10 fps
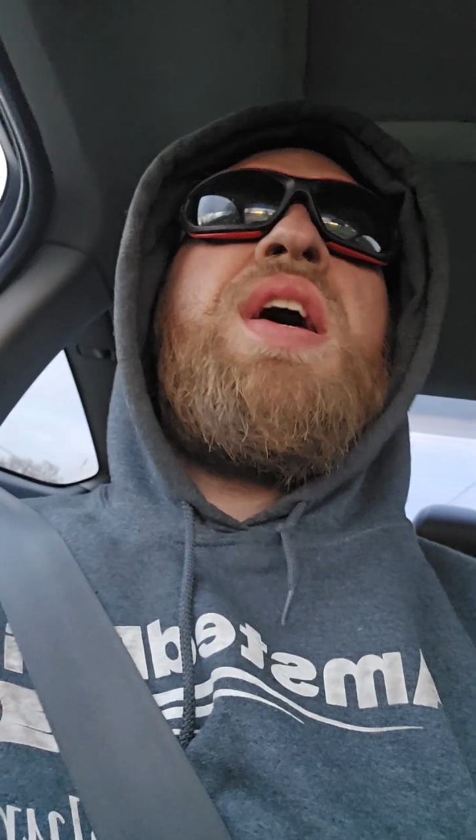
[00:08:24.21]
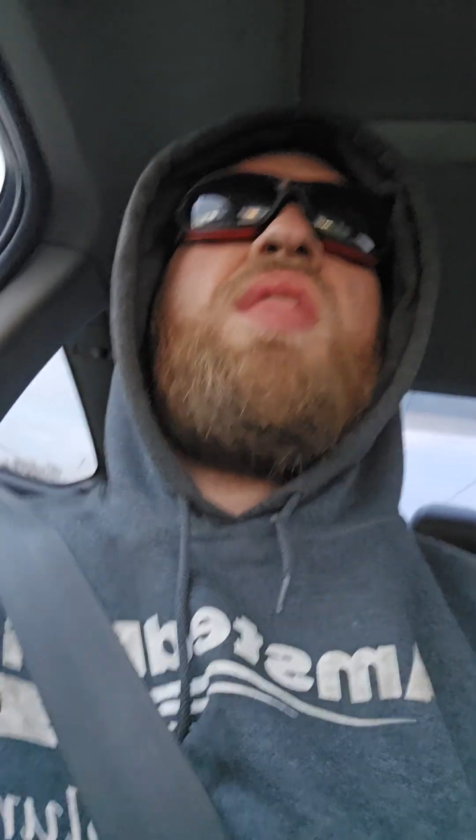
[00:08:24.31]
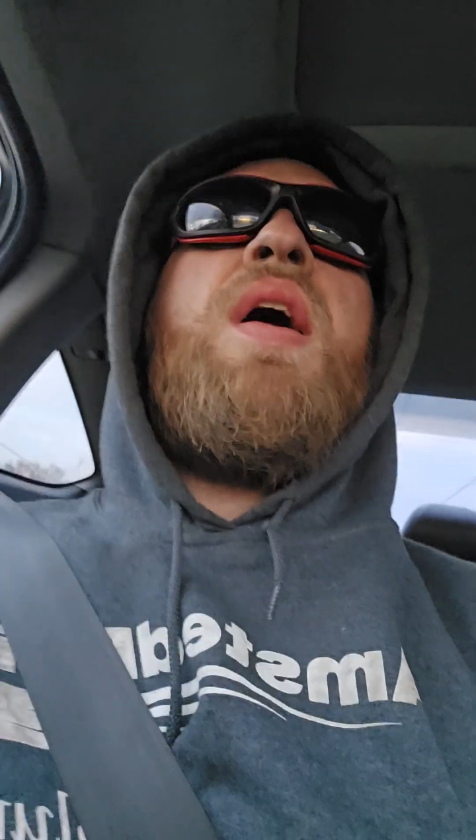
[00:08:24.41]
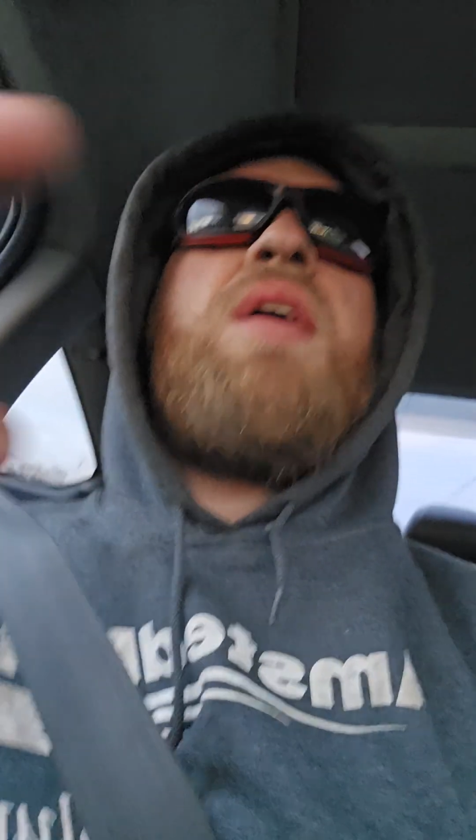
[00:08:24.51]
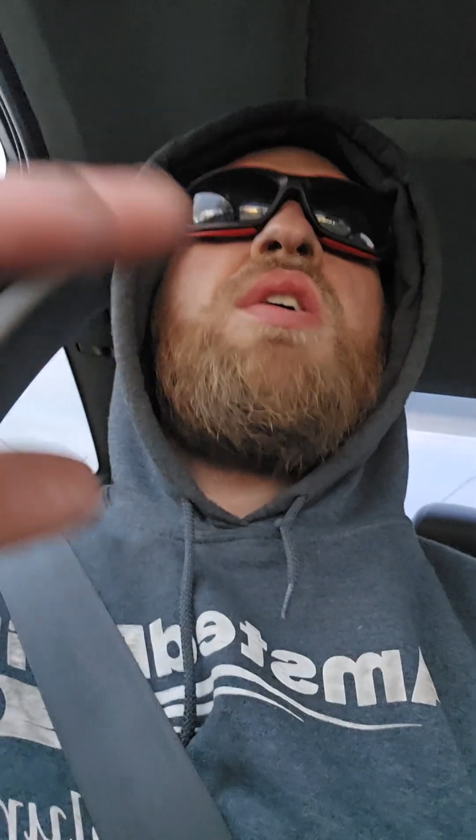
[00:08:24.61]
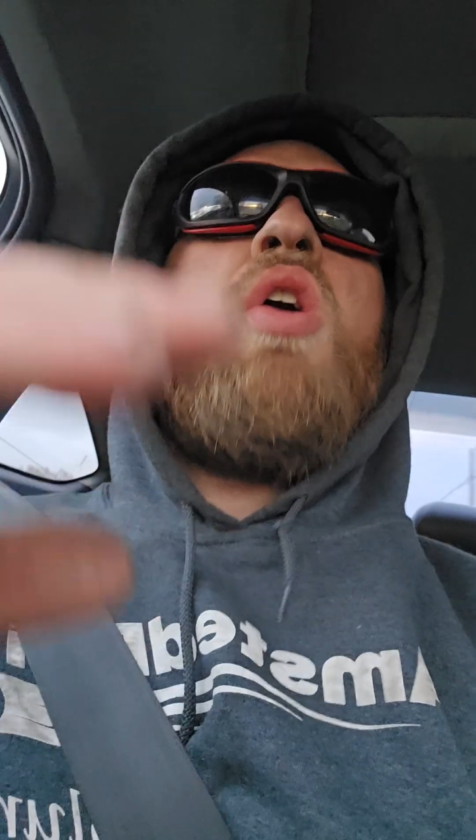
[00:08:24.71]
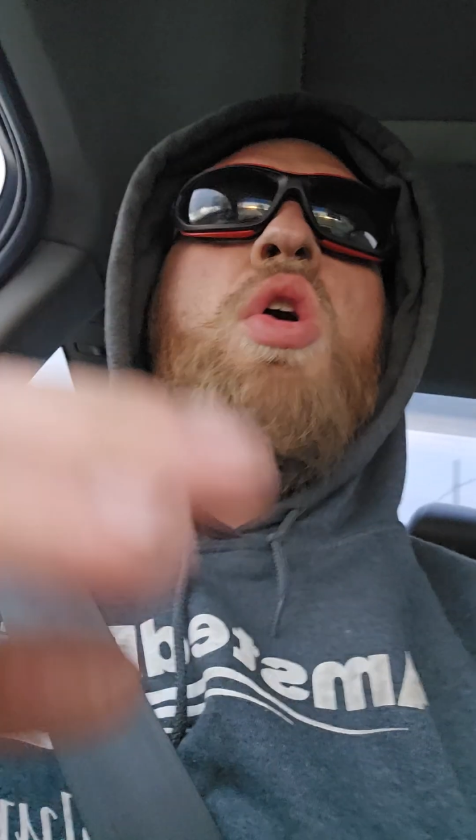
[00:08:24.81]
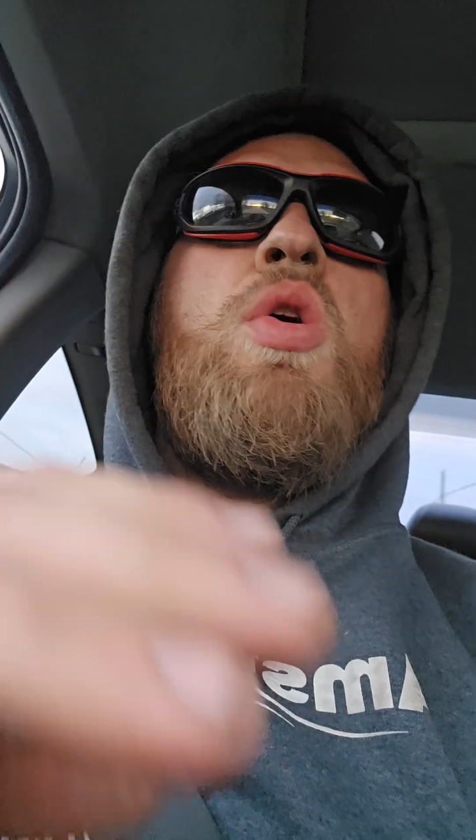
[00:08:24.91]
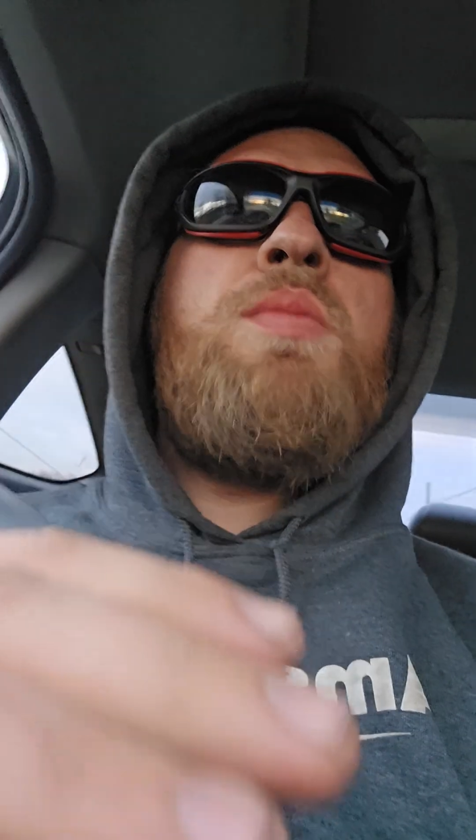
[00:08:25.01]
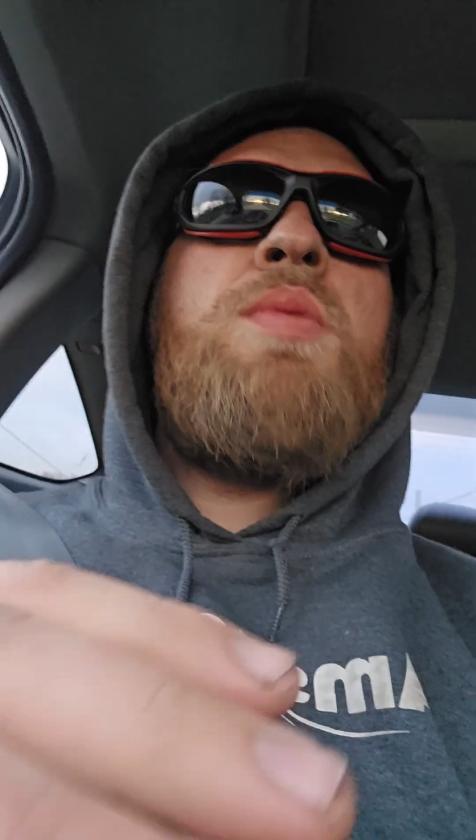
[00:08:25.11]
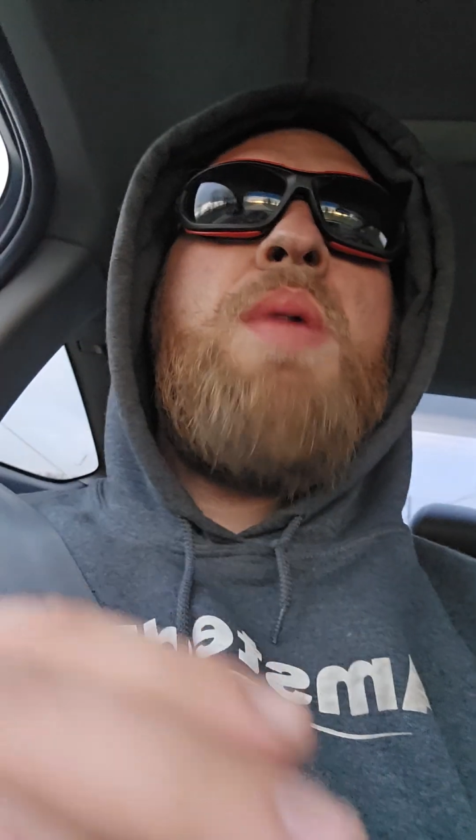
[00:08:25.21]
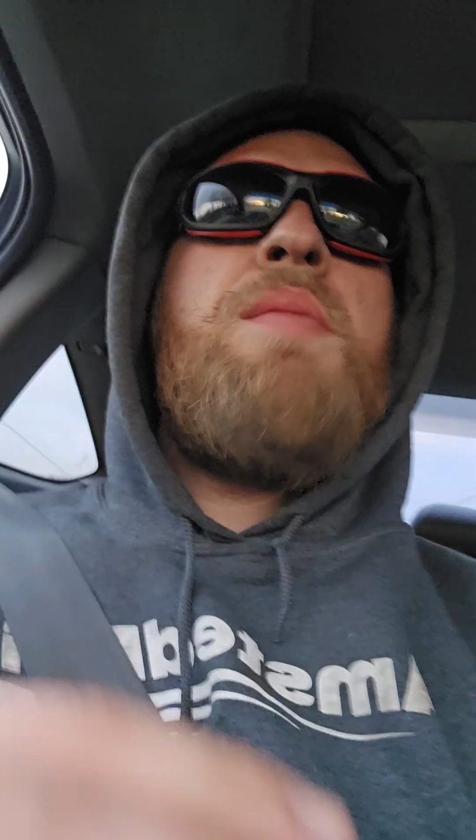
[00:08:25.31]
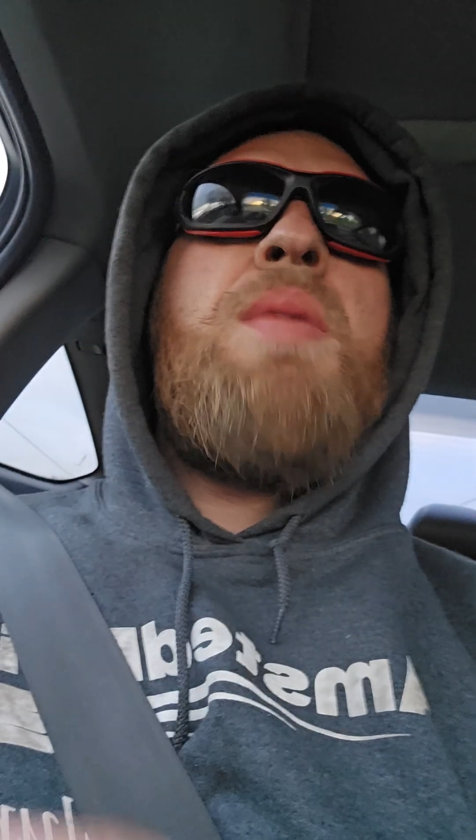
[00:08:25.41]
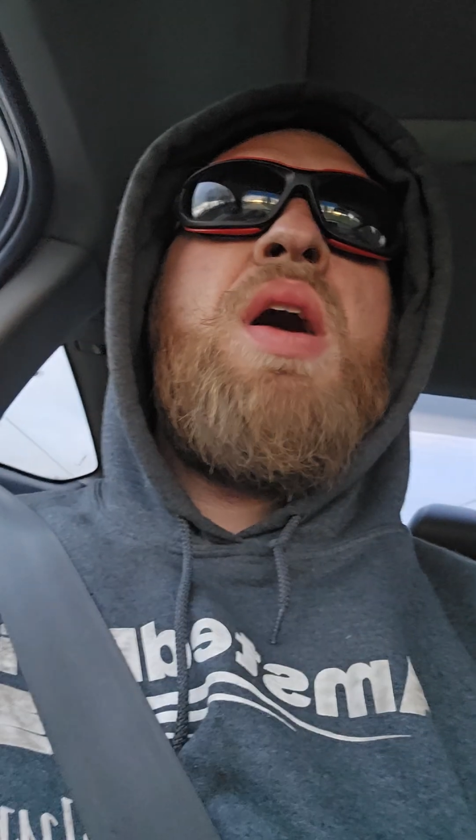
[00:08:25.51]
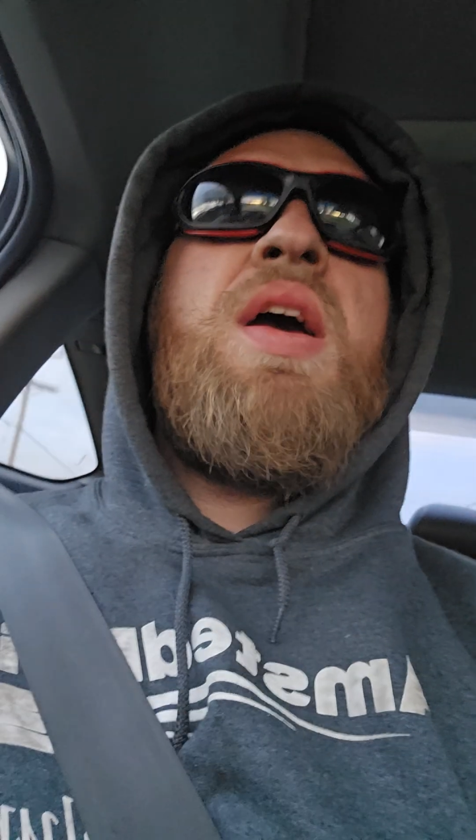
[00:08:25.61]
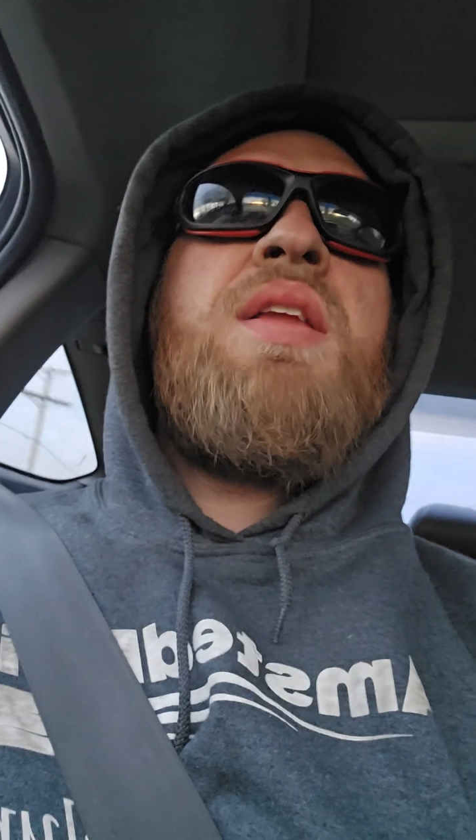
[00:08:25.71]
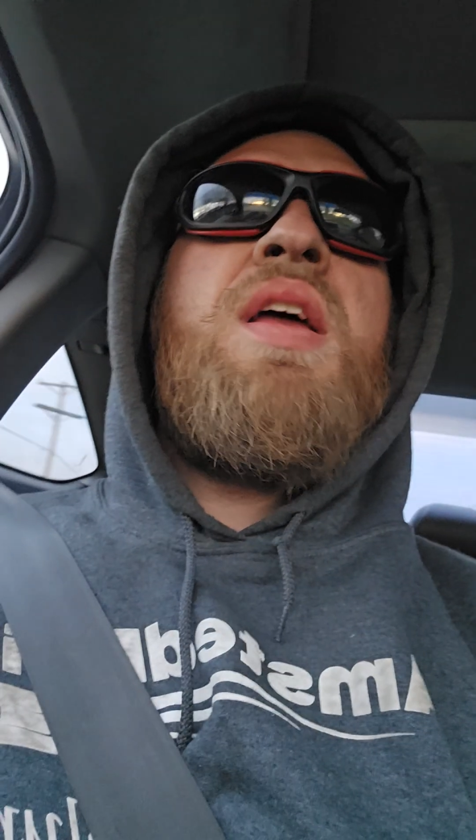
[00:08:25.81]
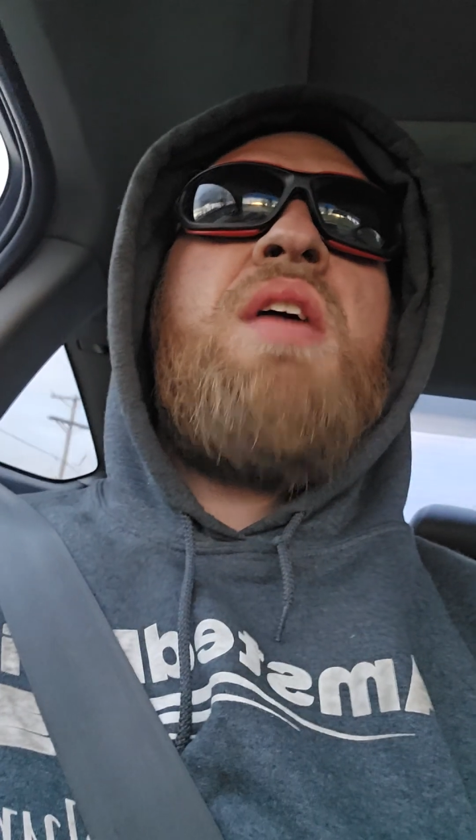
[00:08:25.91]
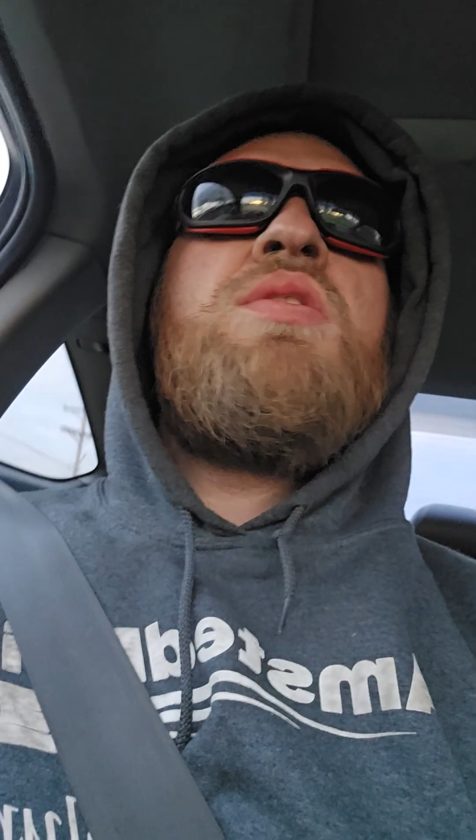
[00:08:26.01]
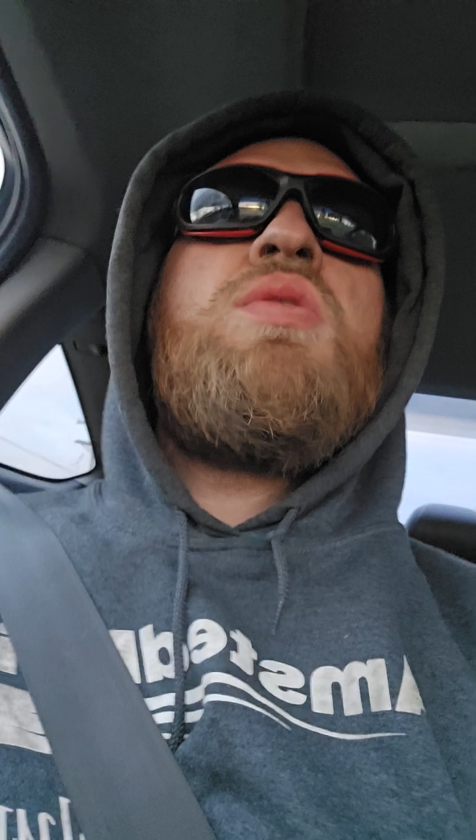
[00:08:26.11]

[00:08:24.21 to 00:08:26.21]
that like calmed my mind down